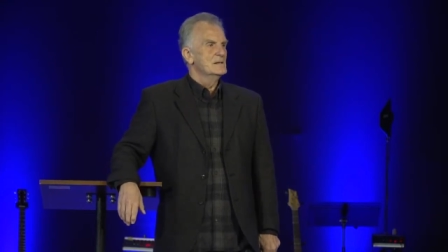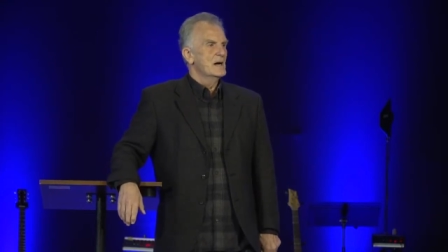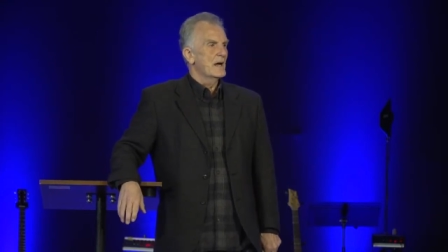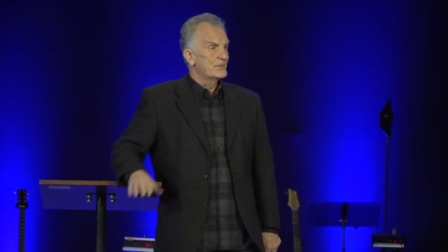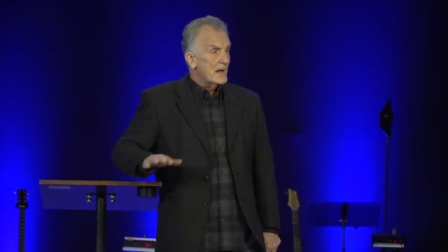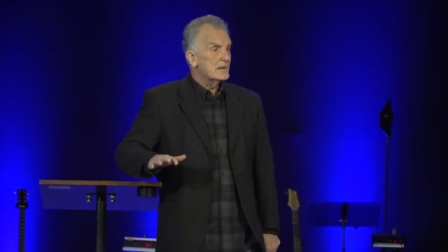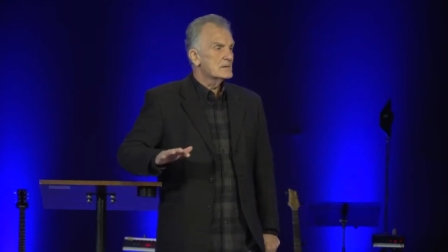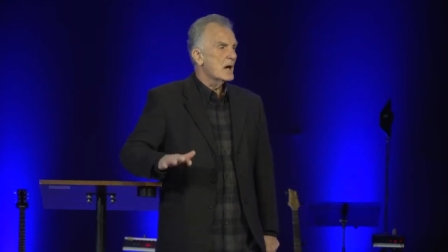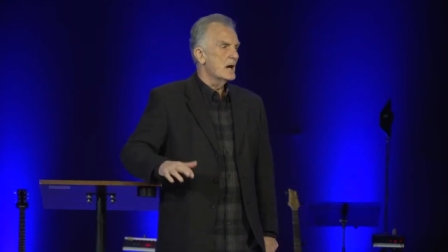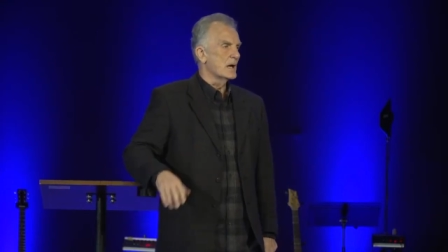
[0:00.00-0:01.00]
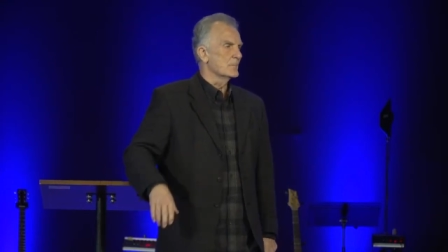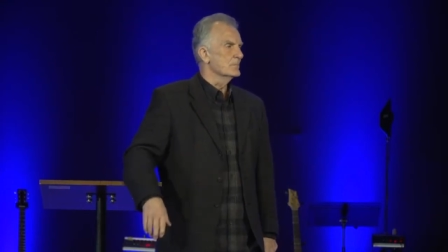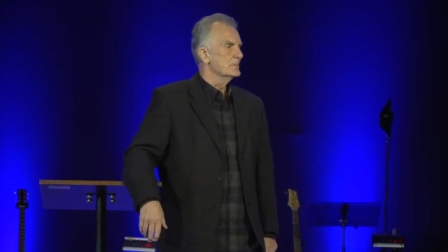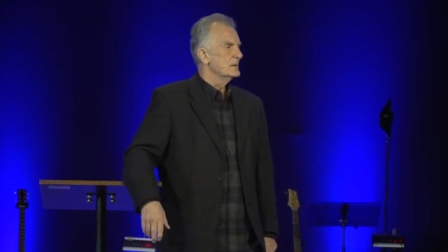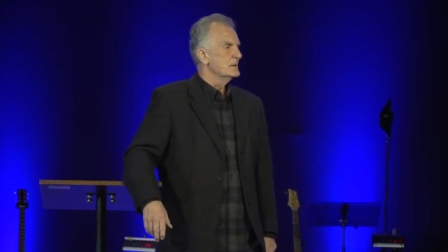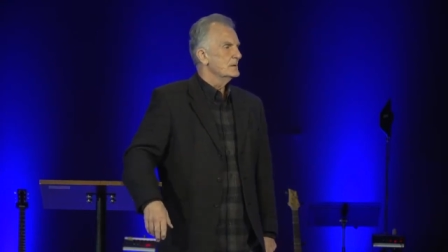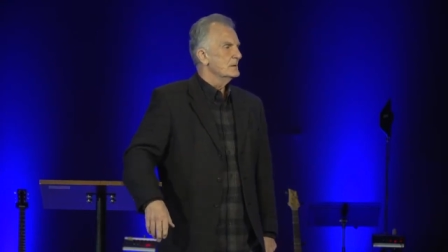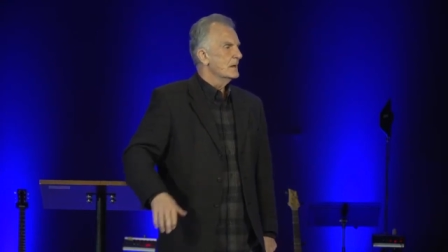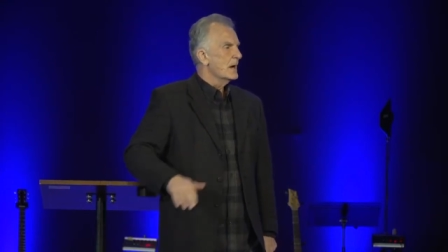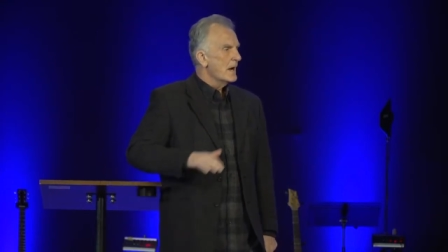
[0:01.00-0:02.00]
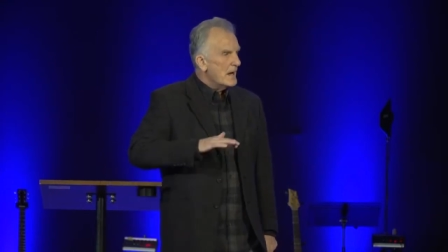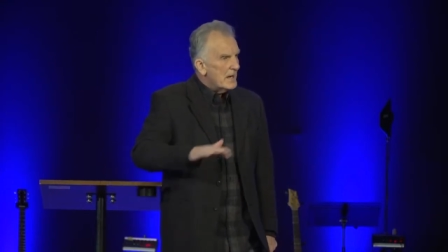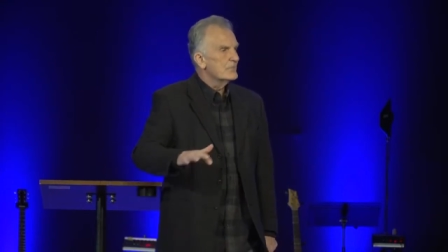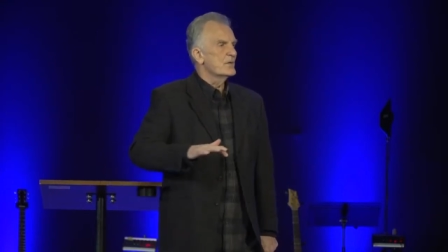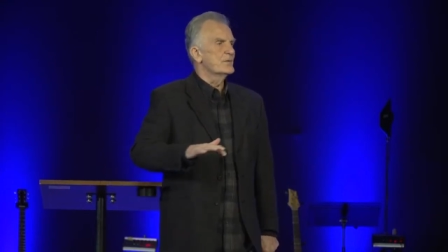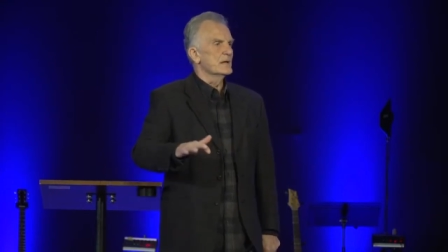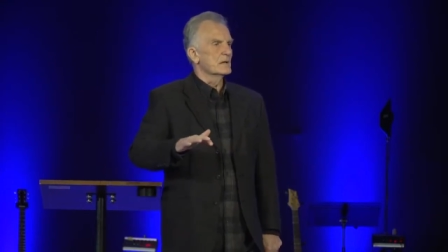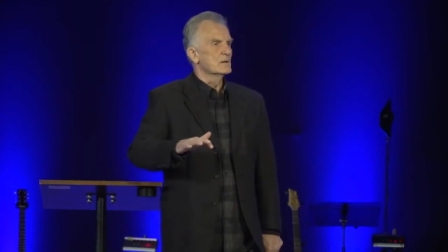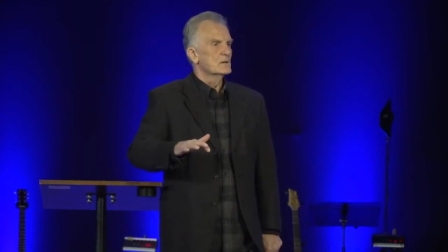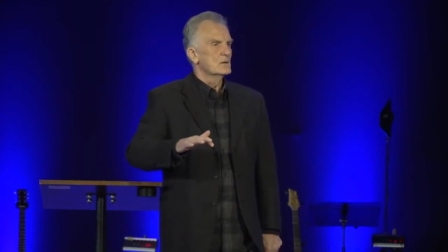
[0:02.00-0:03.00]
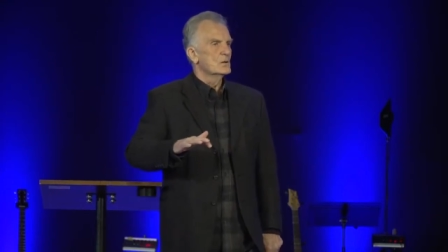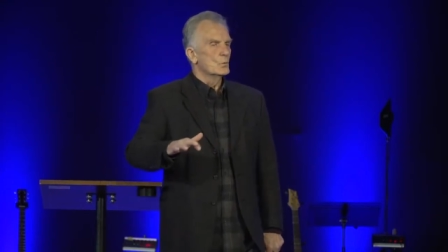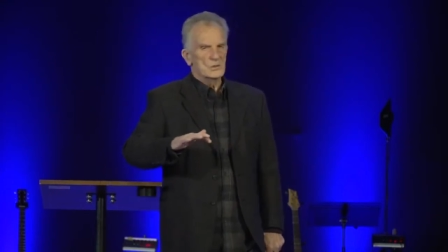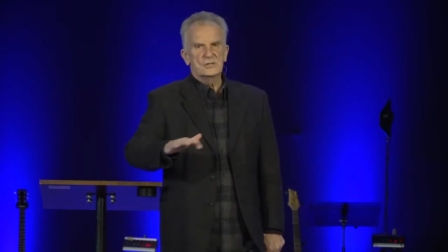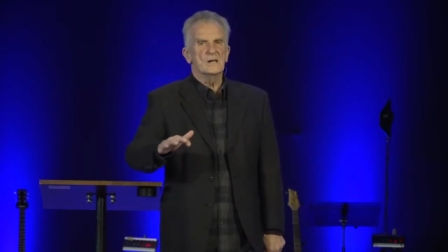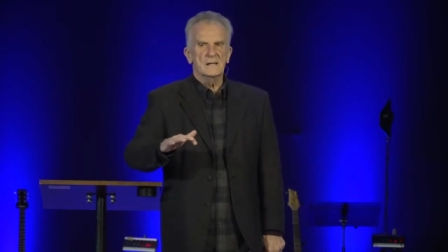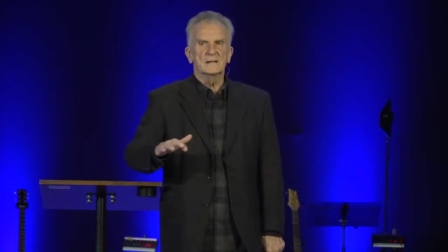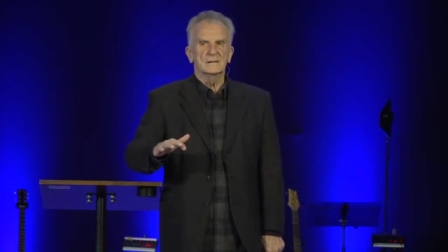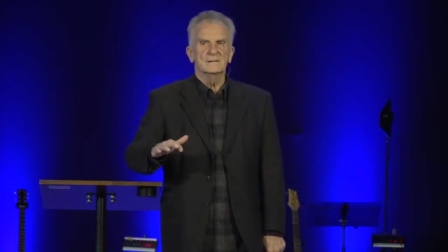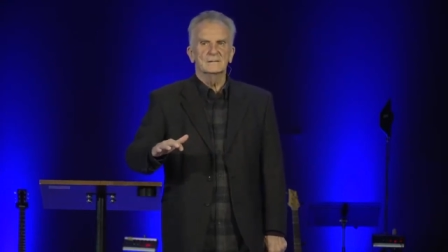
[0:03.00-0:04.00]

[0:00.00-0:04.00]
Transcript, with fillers: at that time, everything was shaken.